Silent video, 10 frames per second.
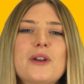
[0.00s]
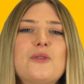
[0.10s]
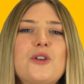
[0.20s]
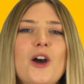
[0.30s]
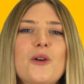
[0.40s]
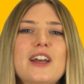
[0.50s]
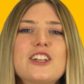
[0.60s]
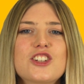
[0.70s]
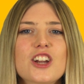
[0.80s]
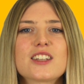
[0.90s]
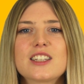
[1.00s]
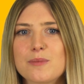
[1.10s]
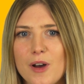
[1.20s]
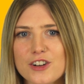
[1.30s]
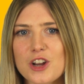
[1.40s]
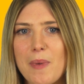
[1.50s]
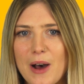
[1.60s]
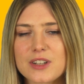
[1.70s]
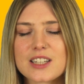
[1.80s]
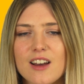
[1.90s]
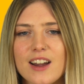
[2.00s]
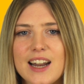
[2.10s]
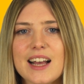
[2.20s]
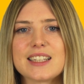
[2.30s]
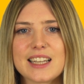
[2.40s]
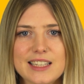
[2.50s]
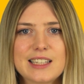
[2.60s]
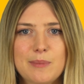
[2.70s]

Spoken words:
we all know it's just as much about design as it is